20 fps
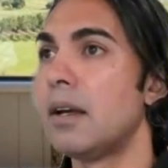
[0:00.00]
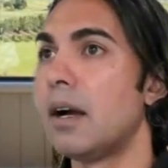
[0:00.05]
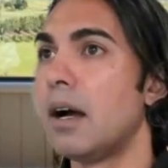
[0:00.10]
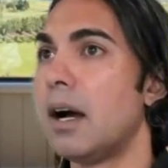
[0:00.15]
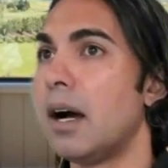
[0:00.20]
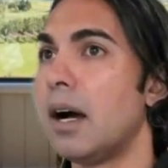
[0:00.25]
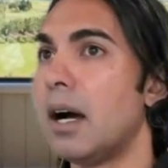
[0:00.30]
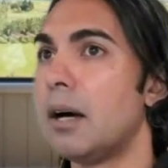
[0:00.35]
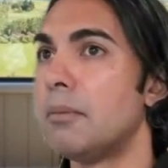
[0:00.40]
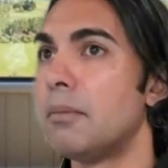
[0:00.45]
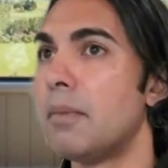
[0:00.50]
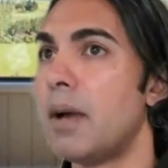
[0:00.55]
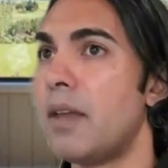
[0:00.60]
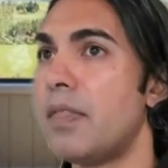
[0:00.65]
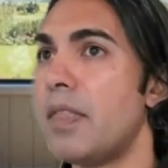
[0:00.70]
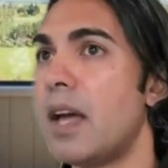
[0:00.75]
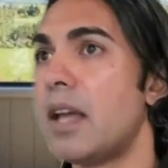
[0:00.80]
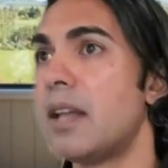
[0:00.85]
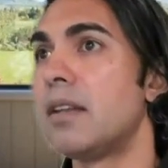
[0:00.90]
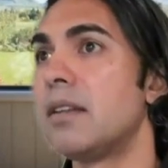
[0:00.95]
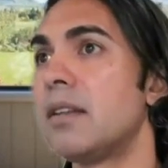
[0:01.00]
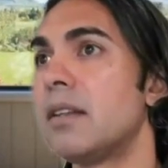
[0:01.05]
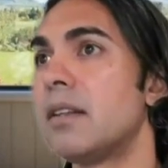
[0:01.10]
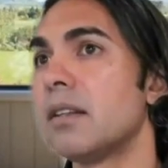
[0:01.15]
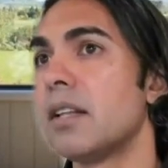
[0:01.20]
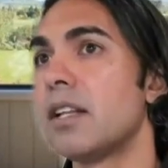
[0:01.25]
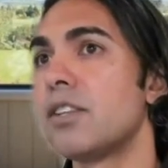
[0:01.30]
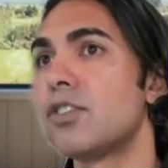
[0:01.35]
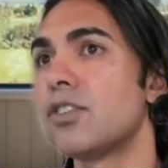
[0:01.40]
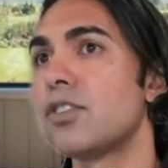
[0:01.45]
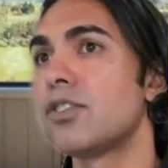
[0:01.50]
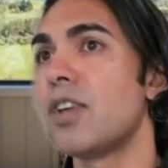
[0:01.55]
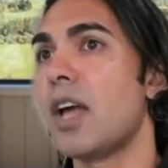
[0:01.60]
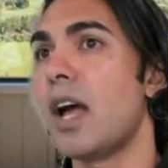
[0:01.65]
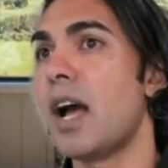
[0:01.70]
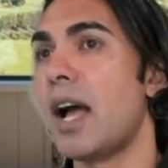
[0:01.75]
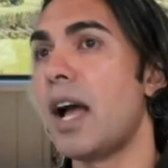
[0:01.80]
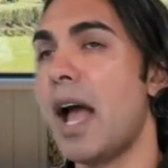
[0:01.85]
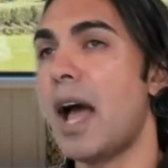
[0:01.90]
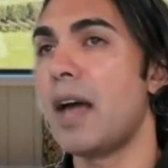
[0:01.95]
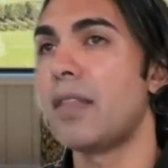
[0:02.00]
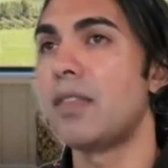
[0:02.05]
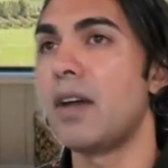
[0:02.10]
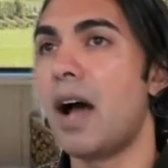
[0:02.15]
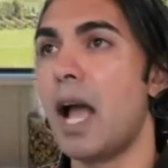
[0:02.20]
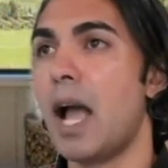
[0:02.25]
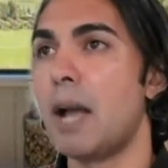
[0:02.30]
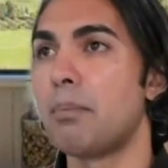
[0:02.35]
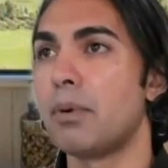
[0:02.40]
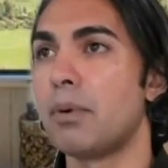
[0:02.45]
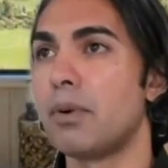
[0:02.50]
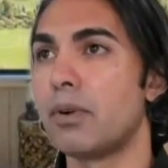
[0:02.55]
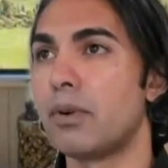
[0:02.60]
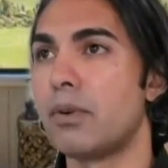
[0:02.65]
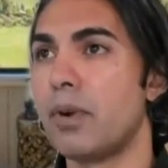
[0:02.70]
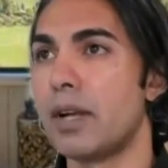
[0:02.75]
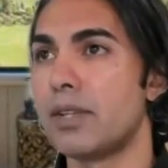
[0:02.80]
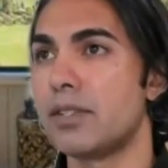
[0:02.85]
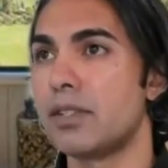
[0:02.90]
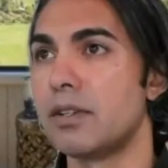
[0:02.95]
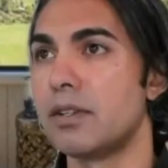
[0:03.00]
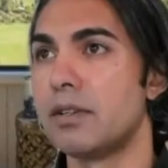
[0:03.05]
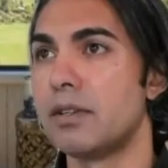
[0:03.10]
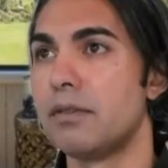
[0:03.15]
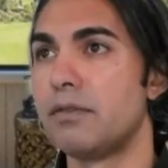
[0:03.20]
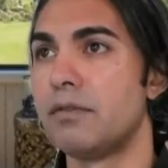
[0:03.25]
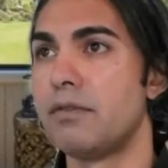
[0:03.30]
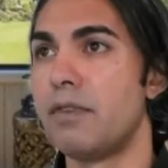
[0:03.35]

And then let's just say I had the hyper aggressive,